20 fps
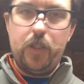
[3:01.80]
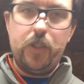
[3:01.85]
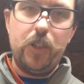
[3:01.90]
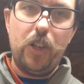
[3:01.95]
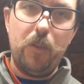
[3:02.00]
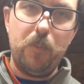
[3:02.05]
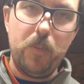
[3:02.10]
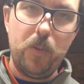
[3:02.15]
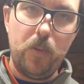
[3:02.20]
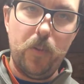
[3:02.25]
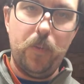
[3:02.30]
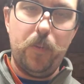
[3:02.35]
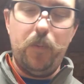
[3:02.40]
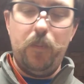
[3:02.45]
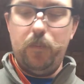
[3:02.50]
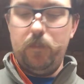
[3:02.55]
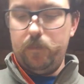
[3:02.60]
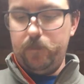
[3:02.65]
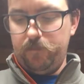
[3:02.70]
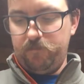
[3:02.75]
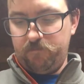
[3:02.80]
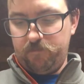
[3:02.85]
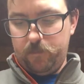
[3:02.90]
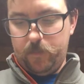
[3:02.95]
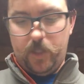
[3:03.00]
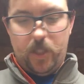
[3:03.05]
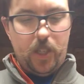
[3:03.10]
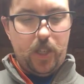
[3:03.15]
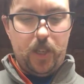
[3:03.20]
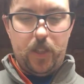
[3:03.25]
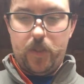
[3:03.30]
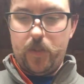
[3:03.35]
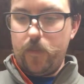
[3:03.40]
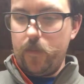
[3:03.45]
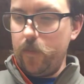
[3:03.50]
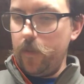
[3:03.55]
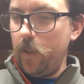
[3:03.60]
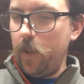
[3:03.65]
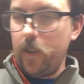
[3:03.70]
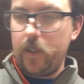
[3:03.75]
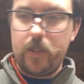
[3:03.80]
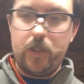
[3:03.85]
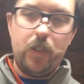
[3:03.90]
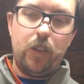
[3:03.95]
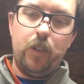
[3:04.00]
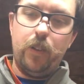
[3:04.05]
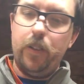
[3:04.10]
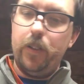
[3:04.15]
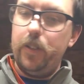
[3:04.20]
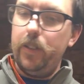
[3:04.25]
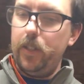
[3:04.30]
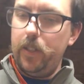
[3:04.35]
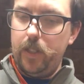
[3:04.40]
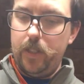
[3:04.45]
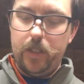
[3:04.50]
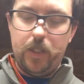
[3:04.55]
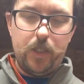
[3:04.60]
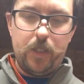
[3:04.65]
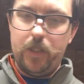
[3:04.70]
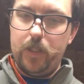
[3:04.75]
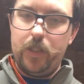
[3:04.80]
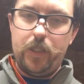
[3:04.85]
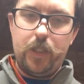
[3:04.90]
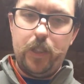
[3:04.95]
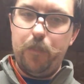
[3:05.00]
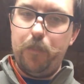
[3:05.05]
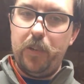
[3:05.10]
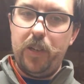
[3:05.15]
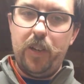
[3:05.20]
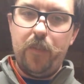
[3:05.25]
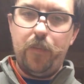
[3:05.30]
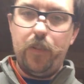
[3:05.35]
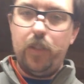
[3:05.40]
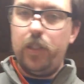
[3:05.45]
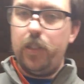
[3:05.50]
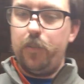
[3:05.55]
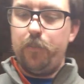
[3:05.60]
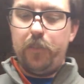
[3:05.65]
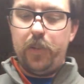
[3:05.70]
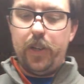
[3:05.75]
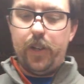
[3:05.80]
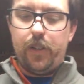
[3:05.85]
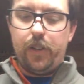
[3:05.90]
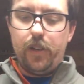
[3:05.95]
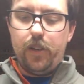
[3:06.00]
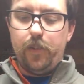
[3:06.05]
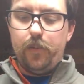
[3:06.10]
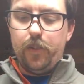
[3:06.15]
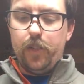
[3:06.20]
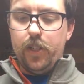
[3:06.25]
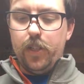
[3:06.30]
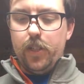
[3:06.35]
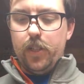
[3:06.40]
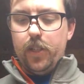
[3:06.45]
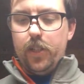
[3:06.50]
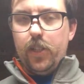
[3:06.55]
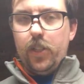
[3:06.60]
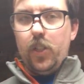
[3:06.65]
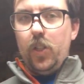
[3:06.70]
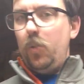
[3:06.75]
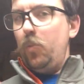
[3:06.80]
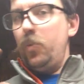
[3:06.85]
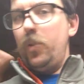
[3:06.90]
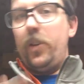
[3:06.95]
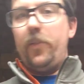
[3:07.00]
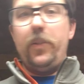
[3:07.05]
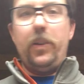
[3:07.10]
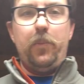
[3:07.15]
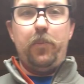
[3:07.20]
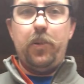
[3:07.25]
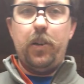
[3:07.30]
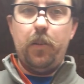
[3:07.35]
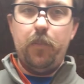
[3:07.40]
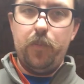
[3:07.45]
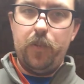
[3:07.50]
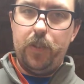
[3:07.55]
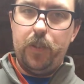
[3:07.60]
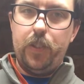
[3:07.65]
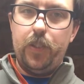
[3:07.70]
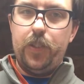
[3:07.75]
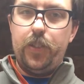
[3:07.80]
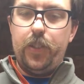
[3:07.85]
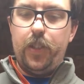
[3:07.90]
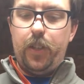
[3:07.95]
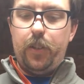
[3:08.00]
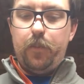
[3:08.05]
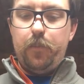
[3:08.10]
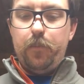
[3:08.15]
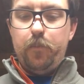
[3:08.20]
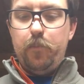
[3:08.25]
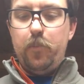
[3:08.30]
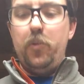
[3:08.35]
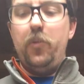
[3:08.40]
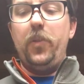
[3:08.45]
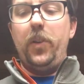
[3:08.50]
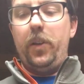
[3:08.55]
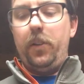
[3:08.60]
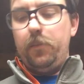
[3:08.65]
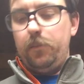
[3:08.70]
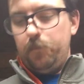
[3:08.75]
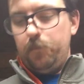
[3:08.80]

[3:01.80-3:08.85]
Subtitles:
not move. It's rock solid. It doesn't slip off. It doesn't back off. You won't have any problems with this thing moving.